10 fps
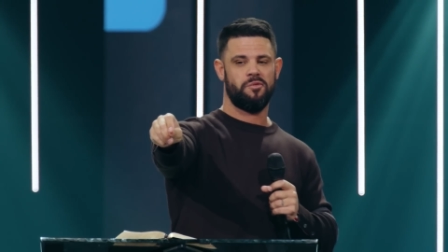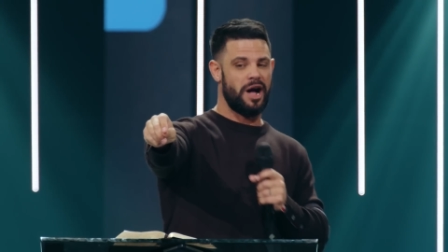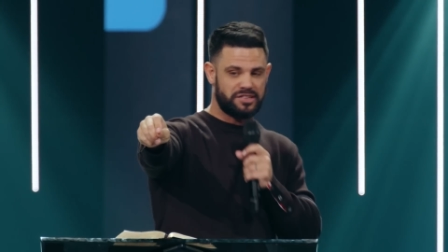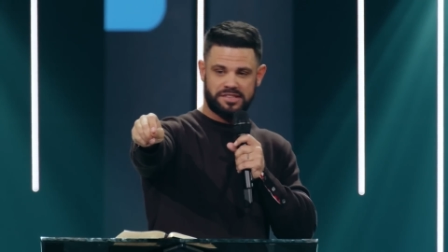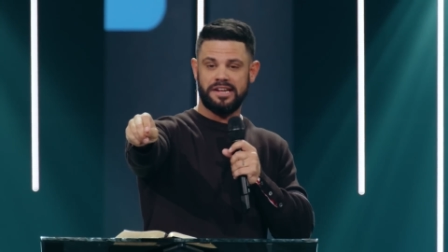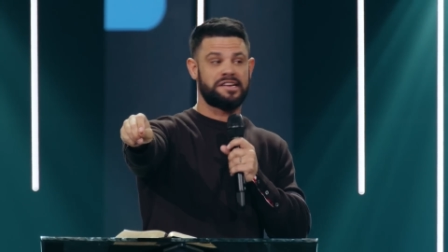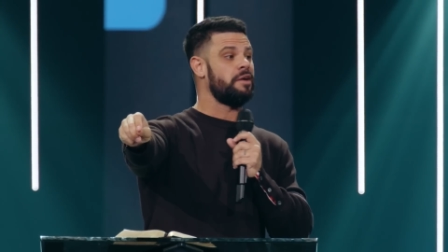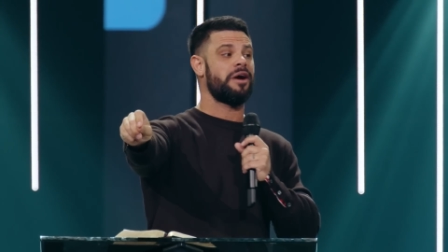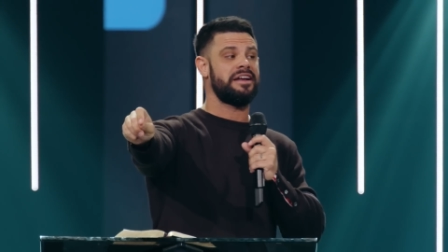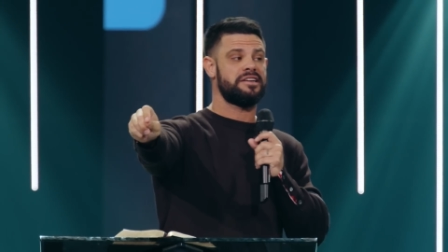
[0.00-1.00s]
Watch this.
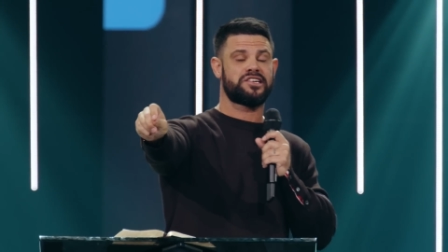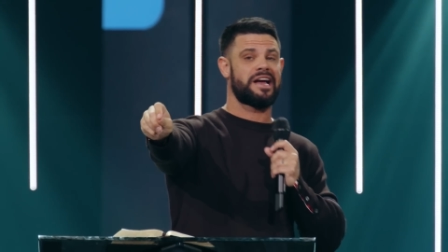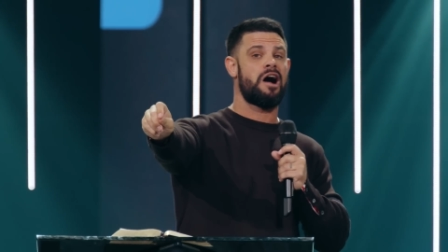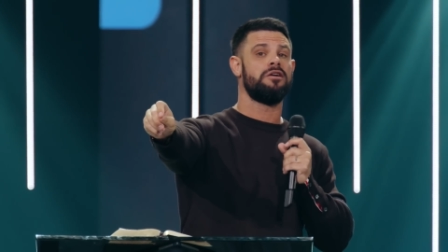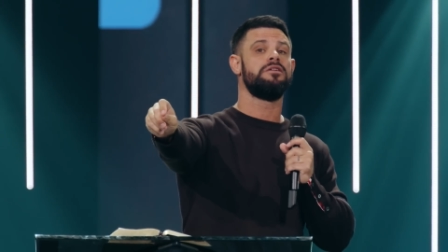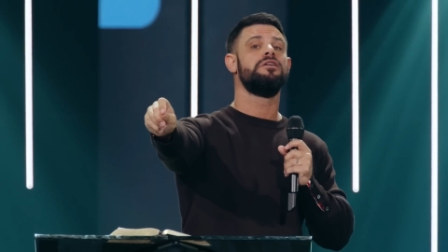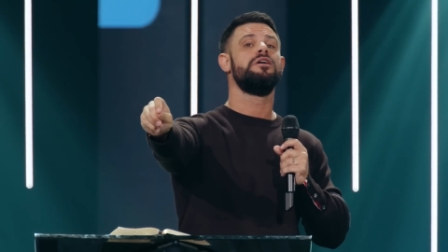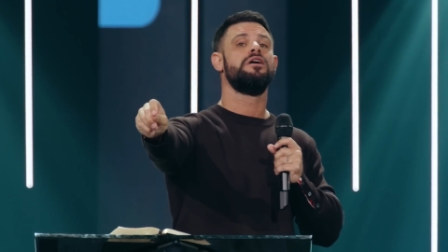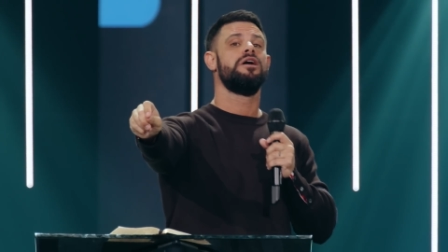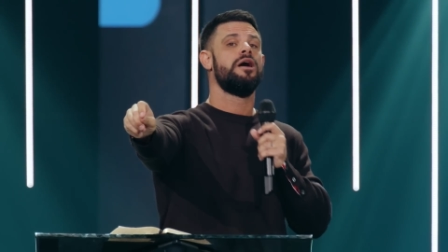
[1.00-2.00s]
Get ready to shout.
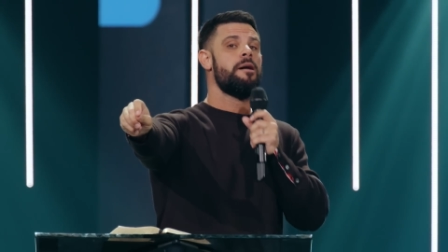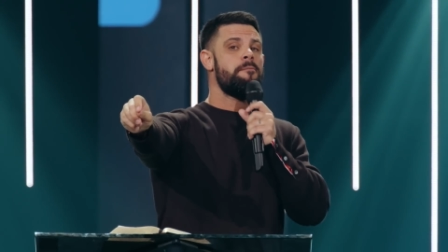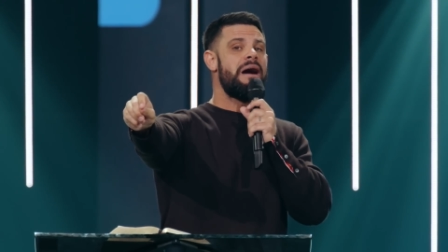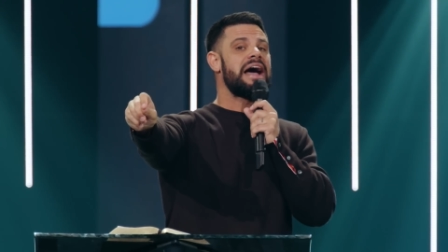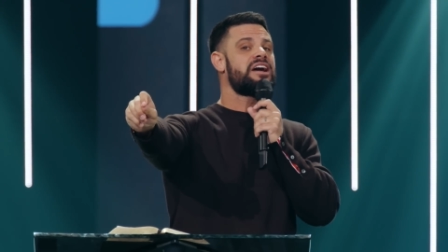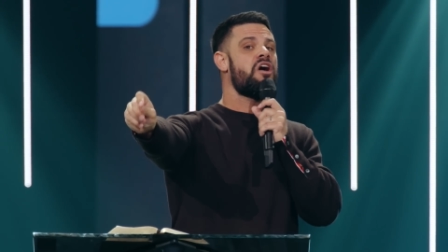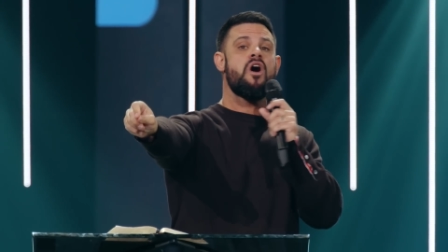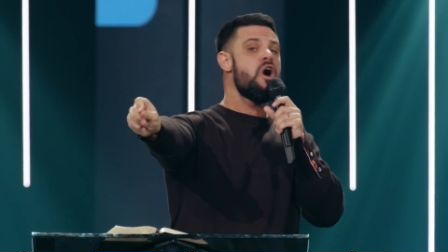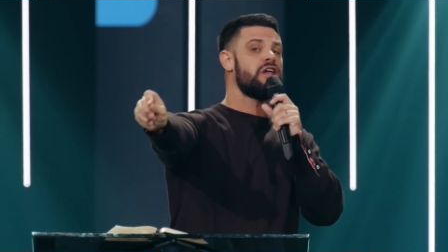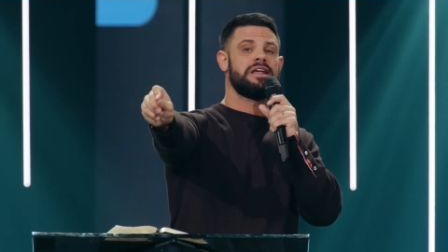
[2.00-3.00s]
My
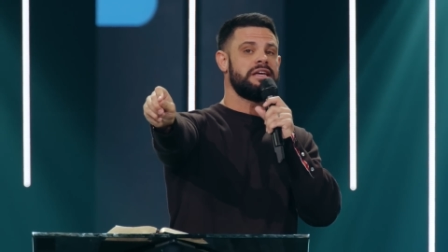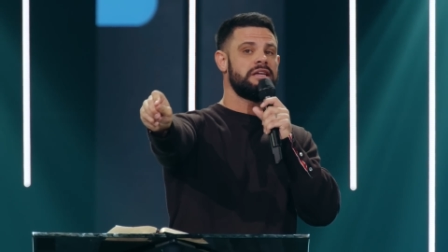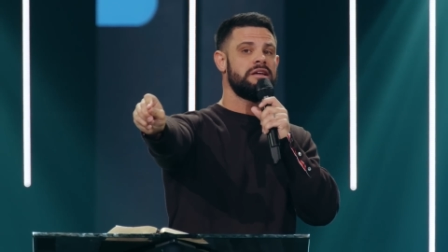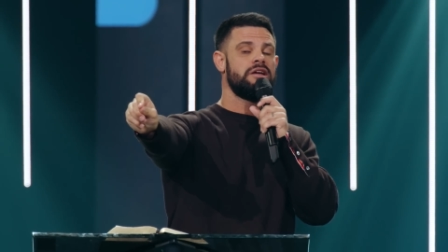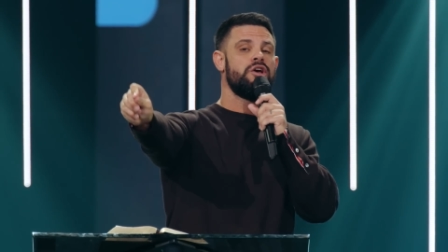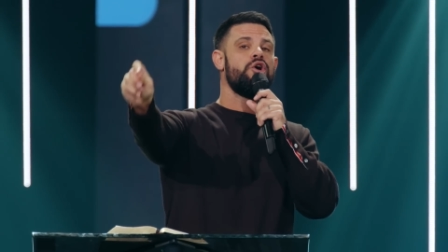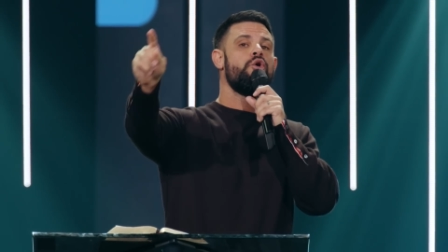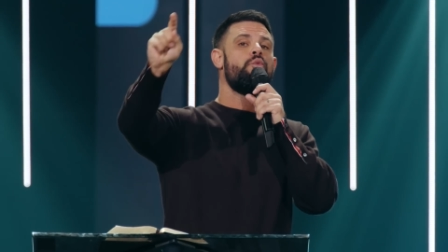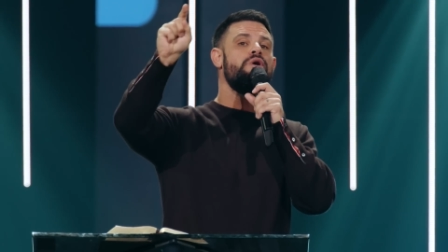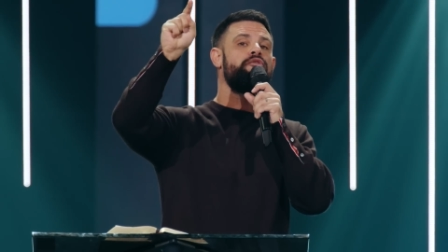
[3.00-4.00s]
calling
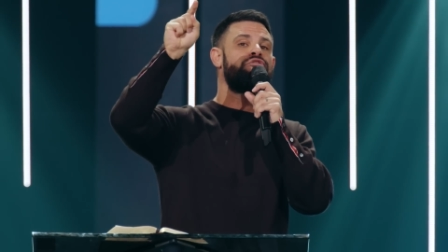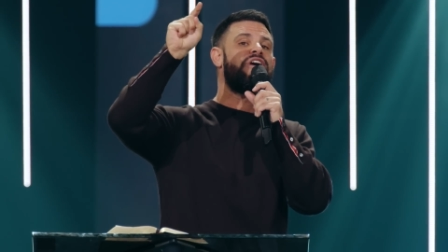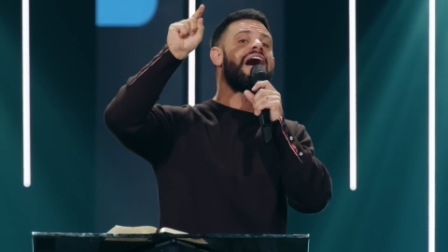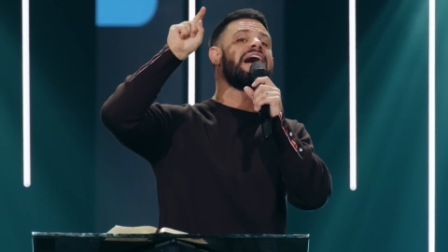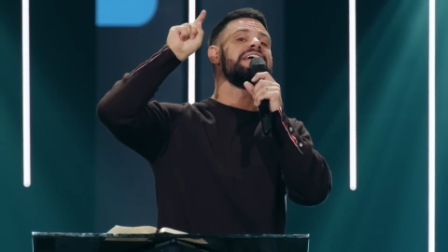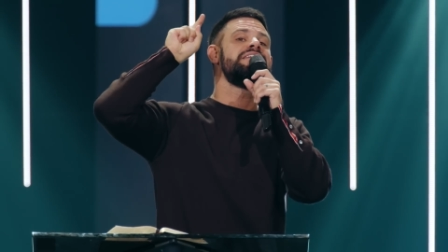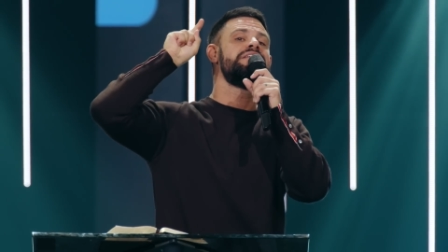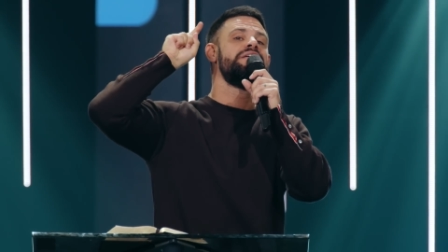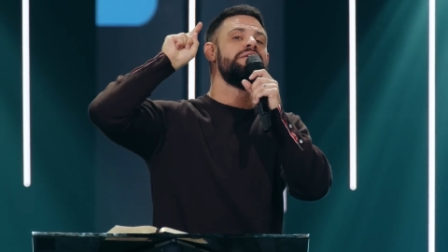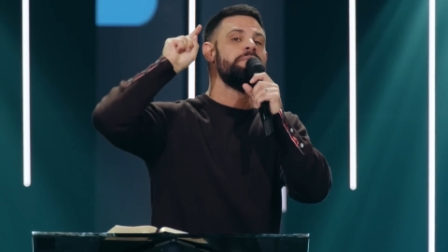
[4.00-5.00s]
will find
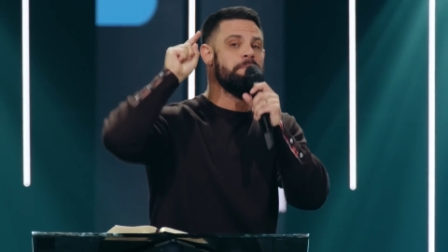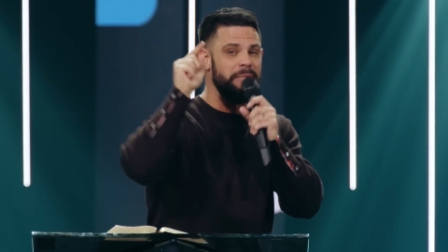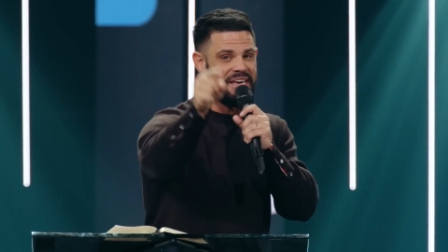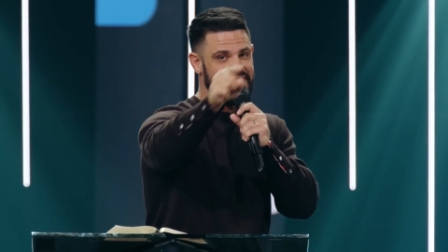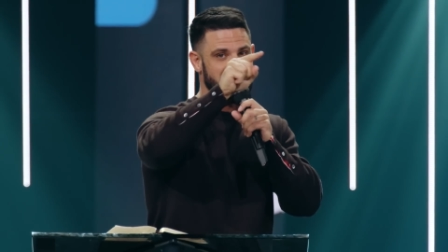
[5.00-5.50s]
me.